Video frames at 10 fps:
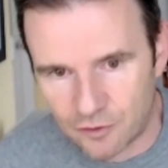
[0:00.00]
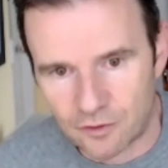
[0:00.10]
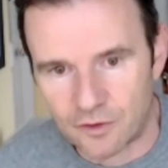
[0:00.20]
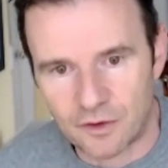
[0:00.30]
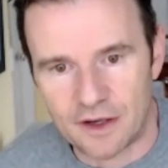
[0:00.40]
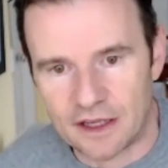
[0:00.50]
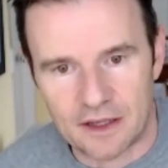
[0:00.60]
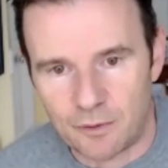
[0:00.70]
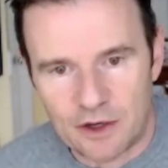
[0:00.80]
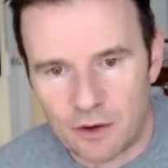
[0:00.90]

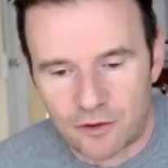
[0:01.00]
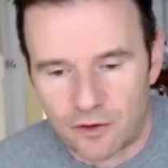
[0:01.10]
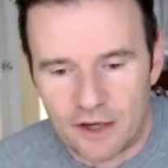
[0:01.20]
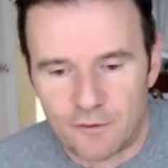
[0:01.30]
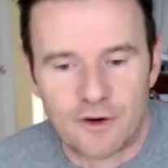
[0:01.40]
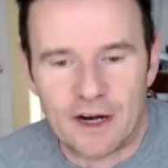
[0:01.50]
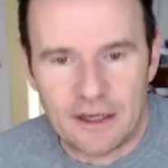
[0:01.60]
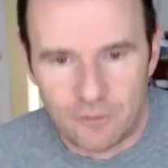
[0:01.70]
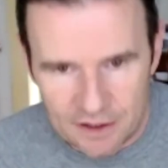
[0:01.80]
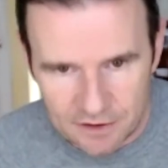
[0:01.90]
we don't cry for any
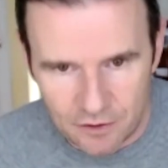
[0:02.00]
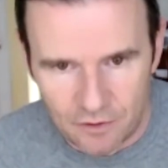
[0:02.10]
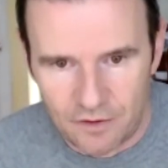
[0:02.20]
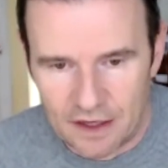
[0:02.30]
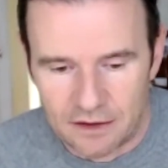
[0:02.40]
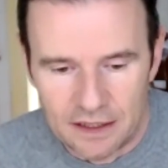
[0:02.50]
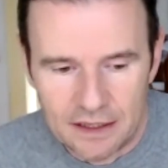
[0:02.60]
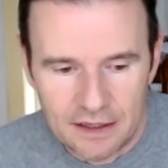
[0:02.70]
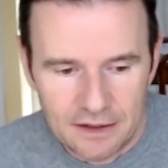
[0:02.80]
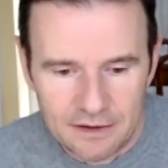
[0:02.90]
reason other than
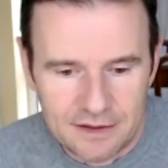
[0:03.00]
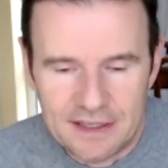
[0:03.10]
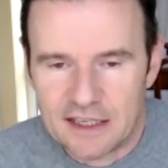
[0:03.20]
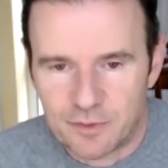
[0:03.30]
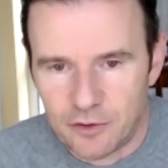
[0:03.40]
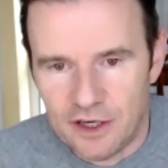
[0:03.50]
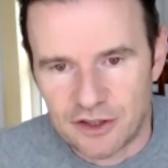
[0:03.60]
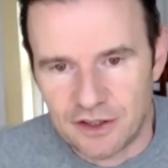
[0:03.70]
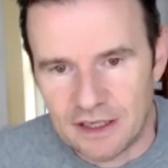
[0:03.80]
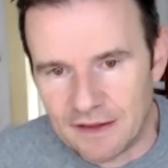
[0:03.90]

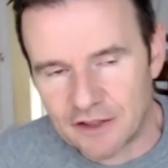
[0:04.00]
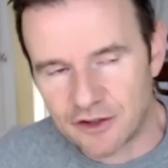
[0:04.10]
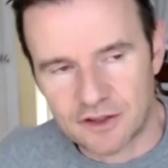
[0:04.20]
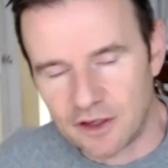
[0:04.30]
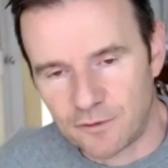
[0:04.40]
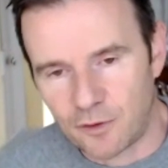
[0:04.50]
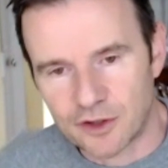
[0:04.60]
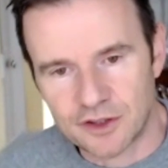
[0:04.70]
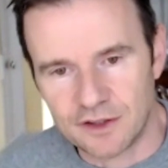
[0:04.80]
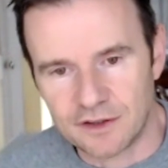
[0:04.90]
desperation, and that's just
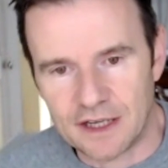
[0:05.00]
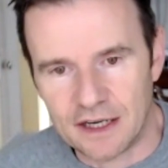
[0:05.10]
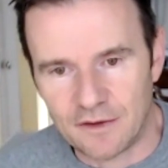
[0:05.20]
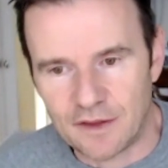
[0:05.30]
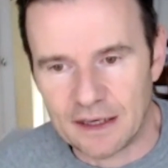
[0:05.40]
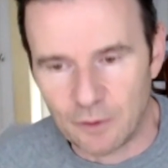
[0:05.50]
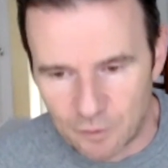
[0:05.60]
unfortunate. And I think